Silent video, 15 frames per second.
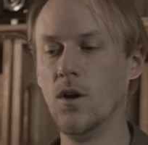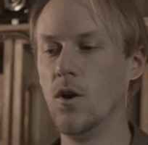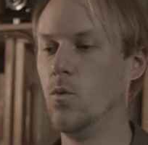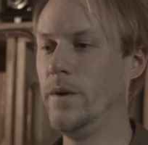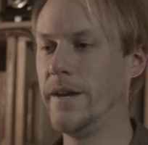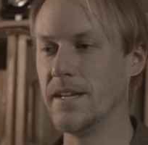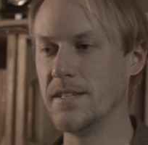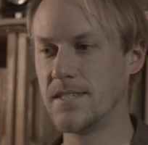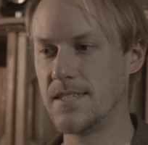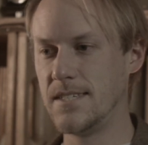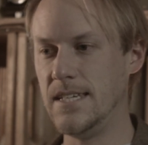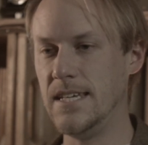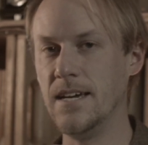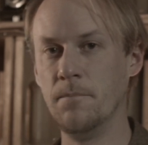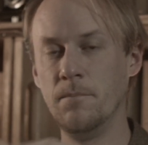we can
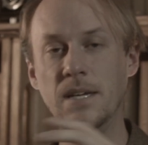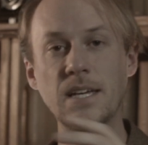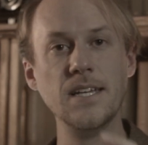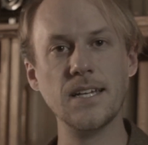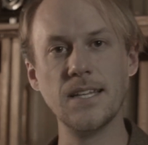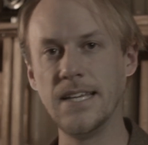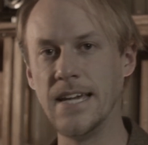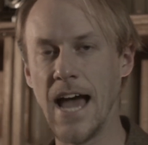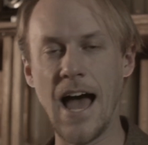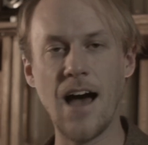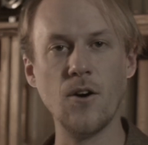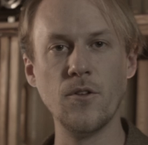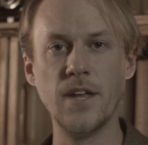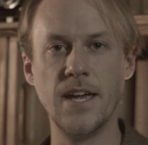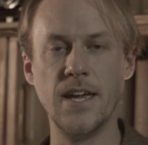see immediately
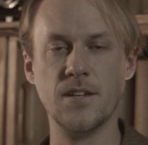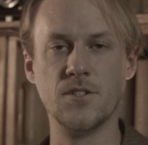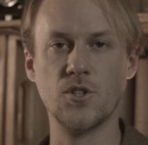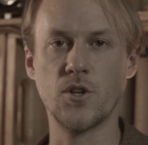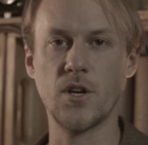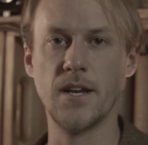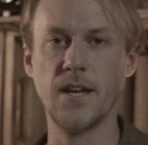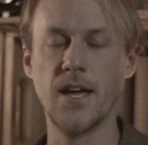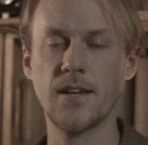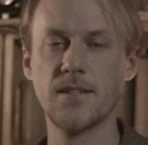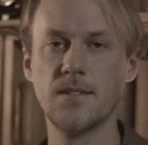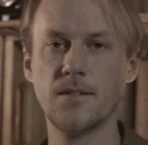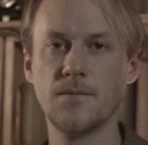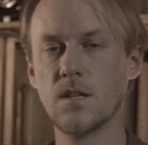how they interconnect.